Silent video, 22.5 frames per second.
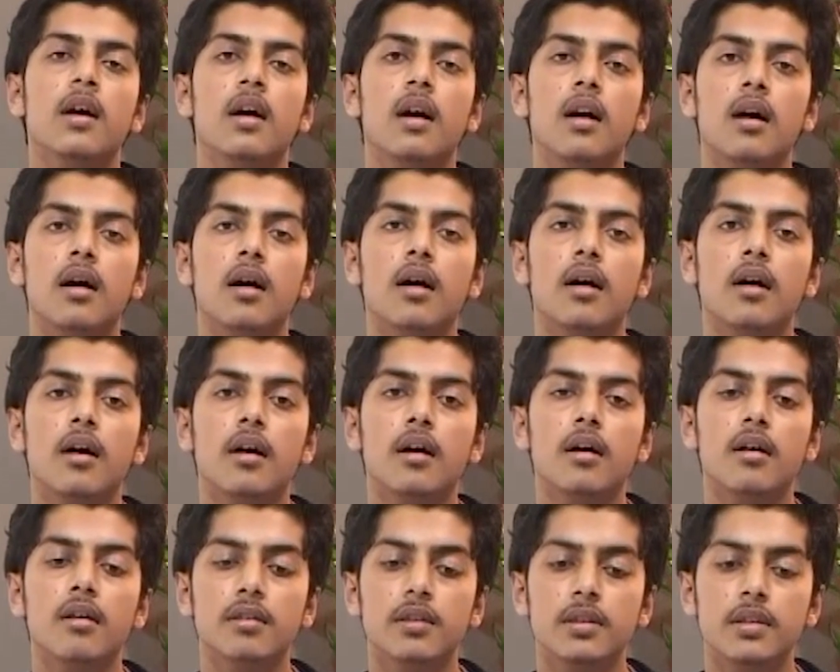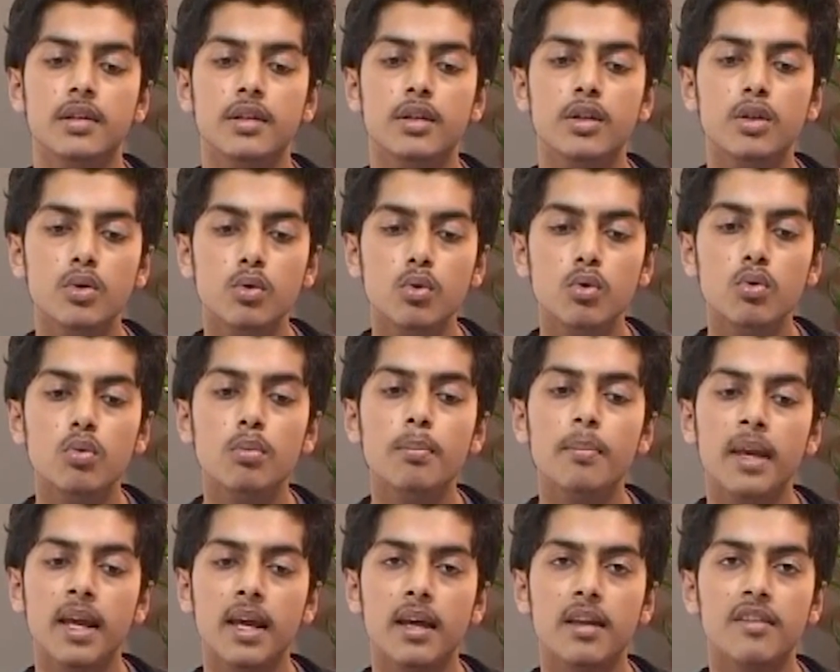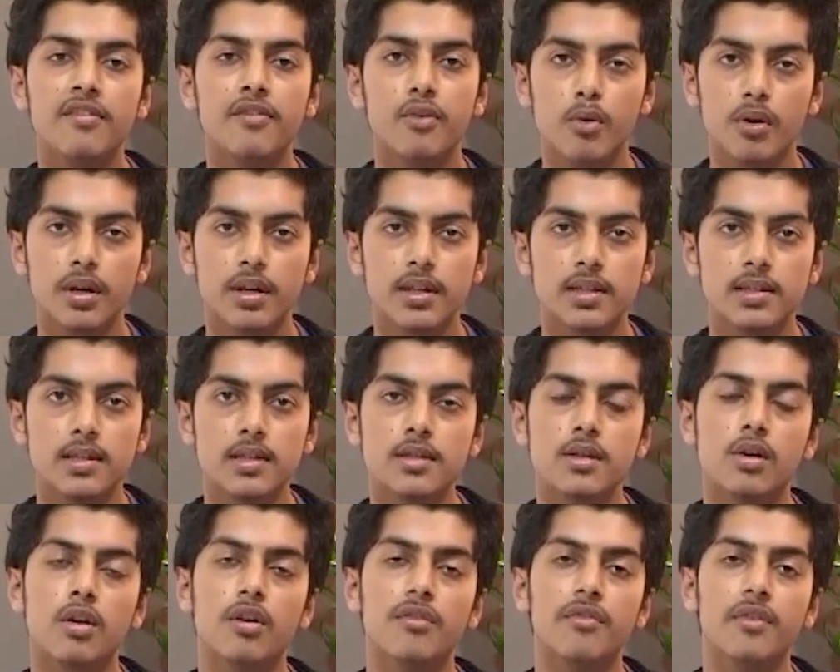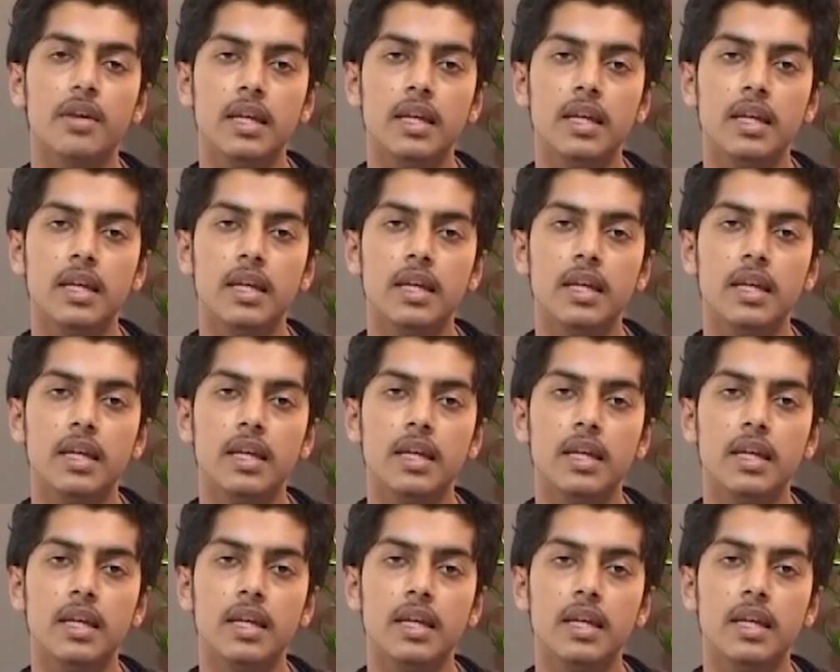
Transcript: The two main focuses of